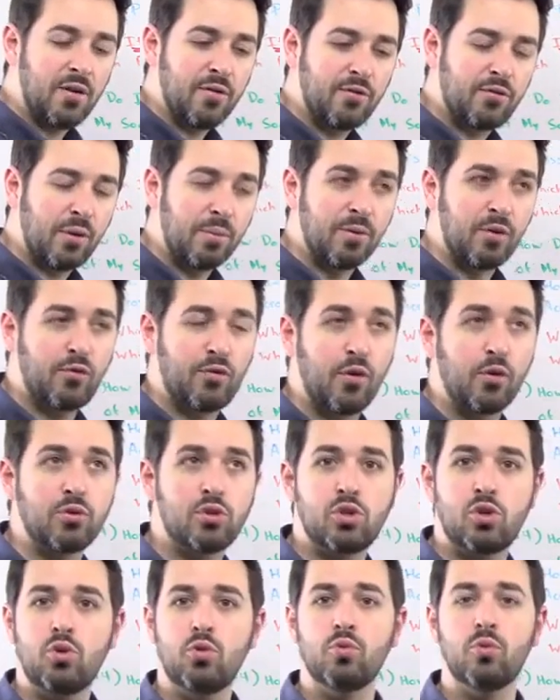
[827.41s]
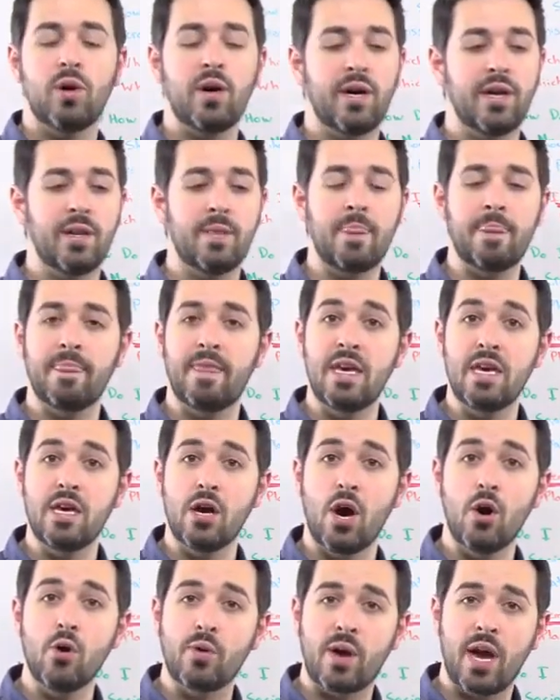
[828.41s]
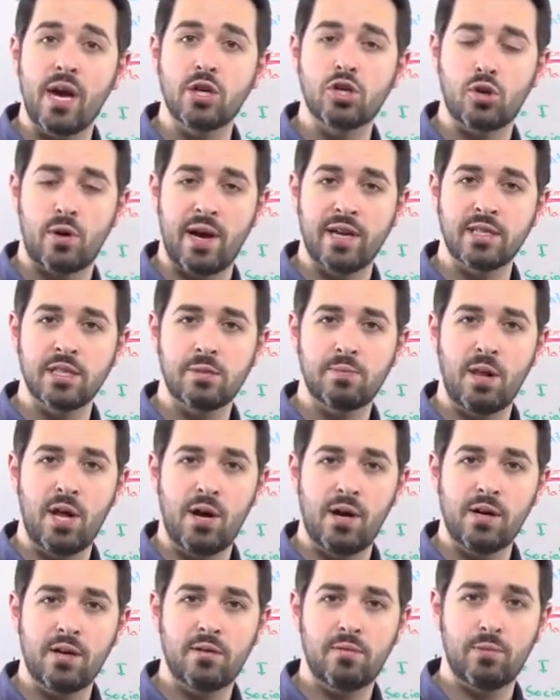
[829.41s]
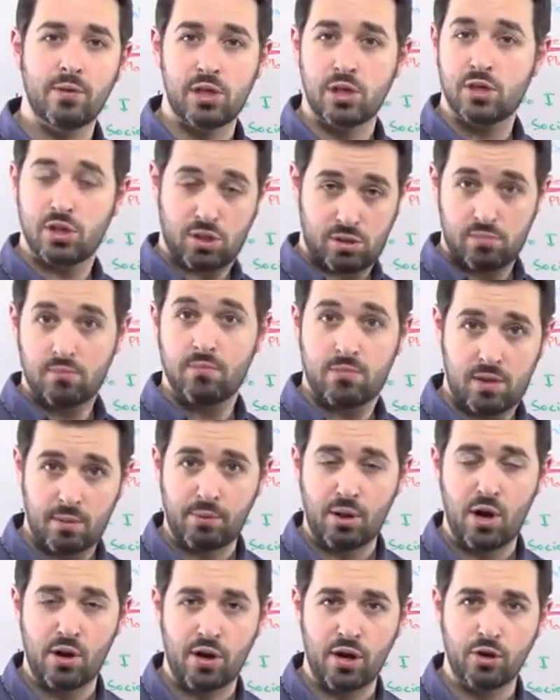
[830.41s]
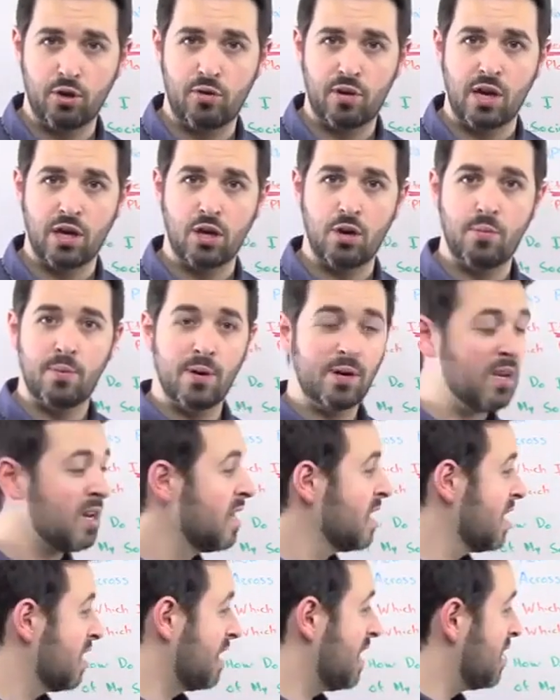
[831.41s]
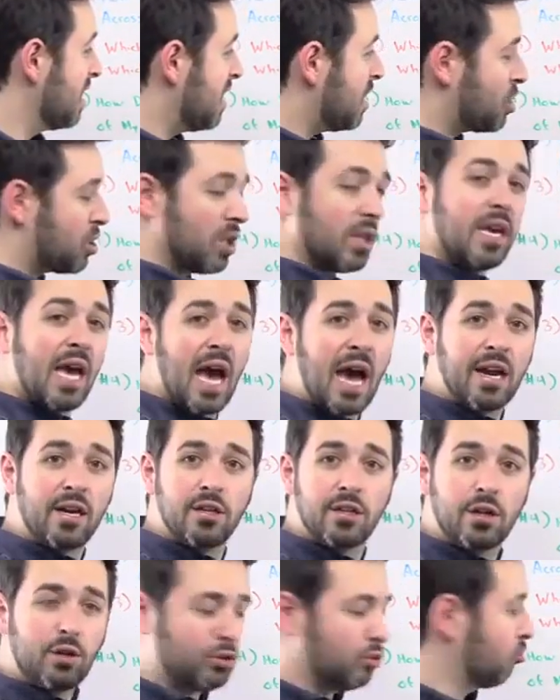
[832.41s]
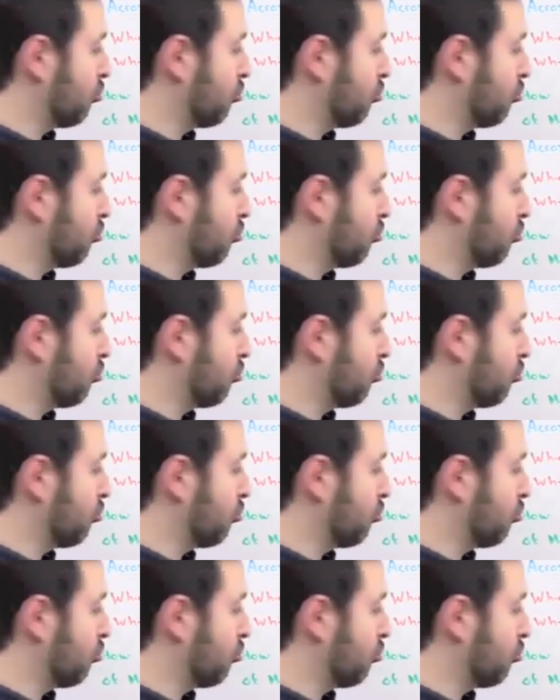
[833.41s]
from the folks who run the OK Trends blog, which is the blog on OkCupid. They initially had a little